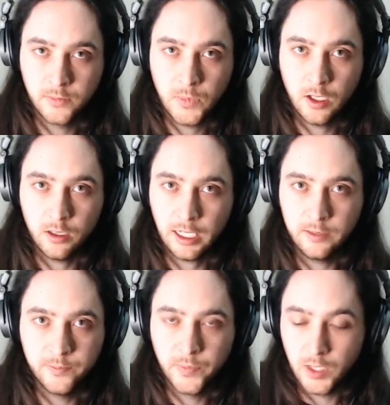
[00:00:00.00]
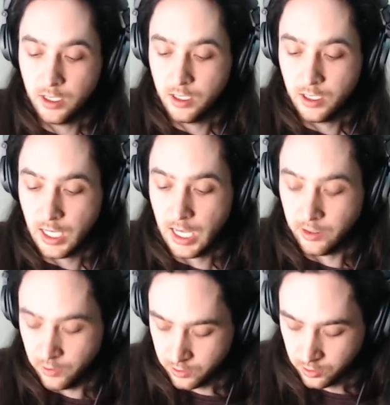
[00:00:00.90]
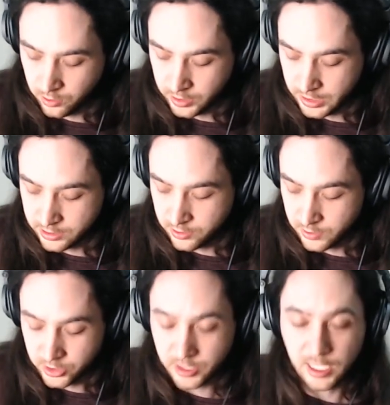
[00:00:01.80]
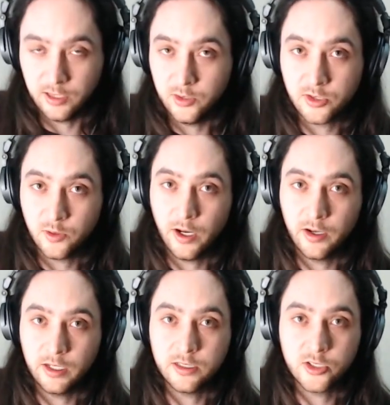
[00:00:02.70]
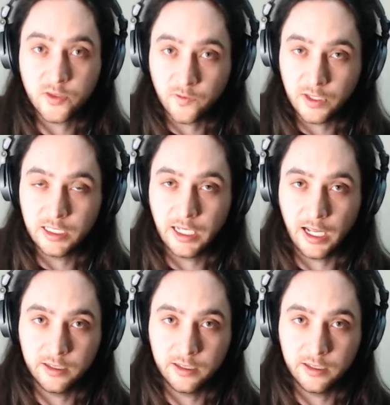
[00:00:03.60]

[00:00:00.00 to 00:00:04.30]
okay? And all you need to do is just get used to where it is. Just feel it out.